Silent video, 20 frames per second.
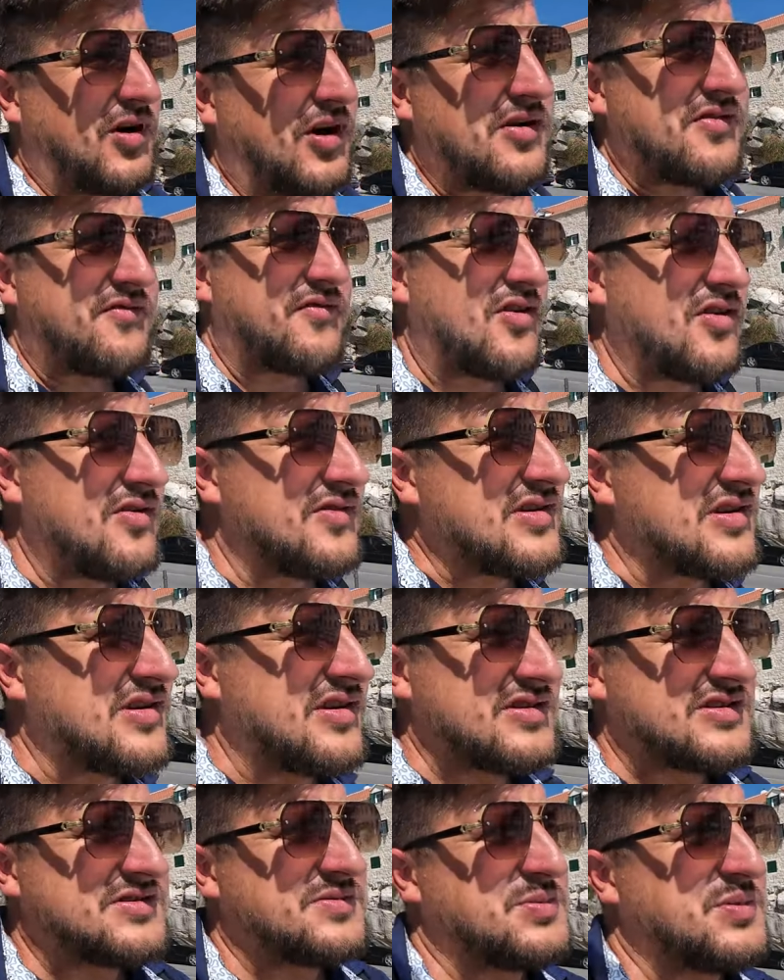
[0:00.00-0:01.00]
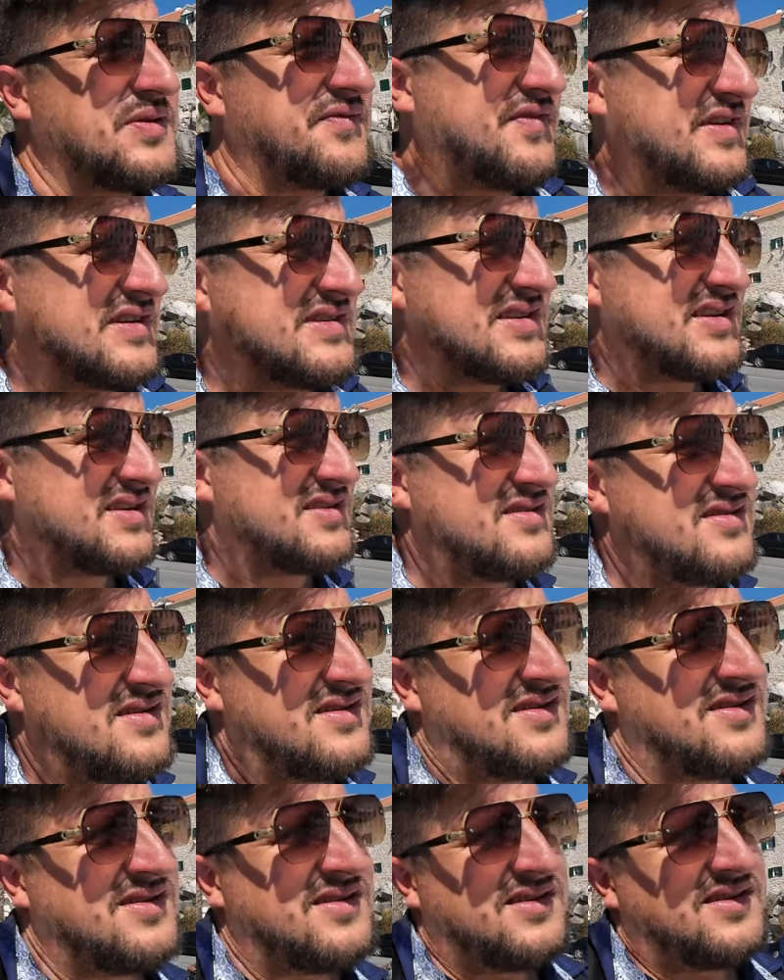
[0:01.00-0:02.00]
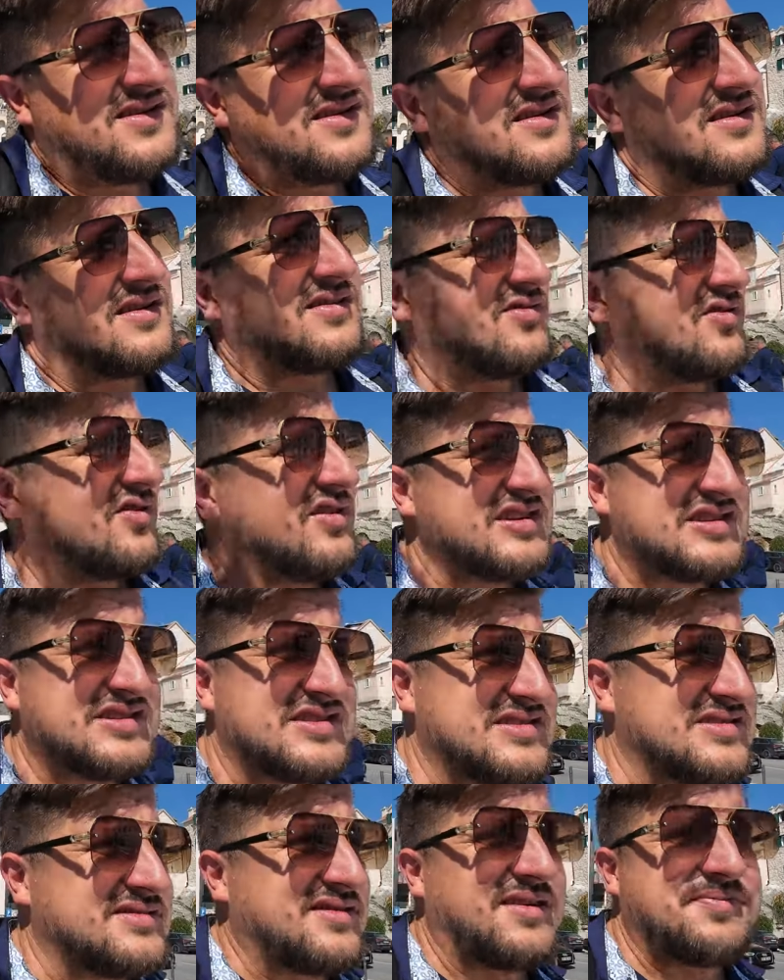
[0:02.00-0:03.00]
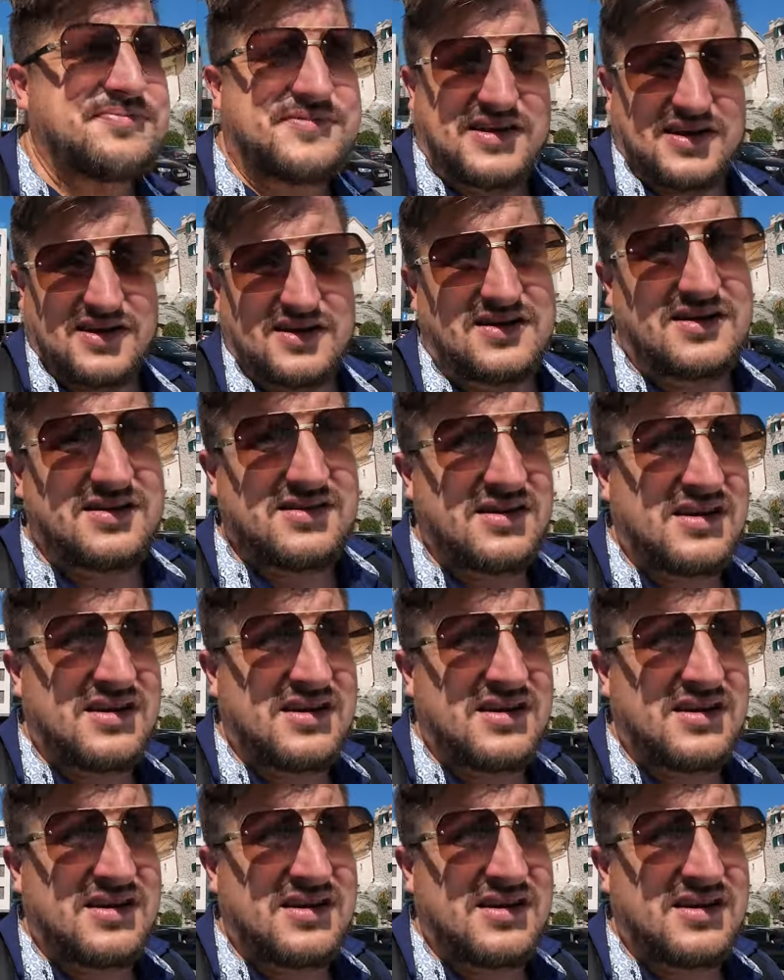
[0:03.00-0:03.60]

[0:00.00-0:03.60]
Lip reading: Out of all the countries we've visited, Croatia is up there.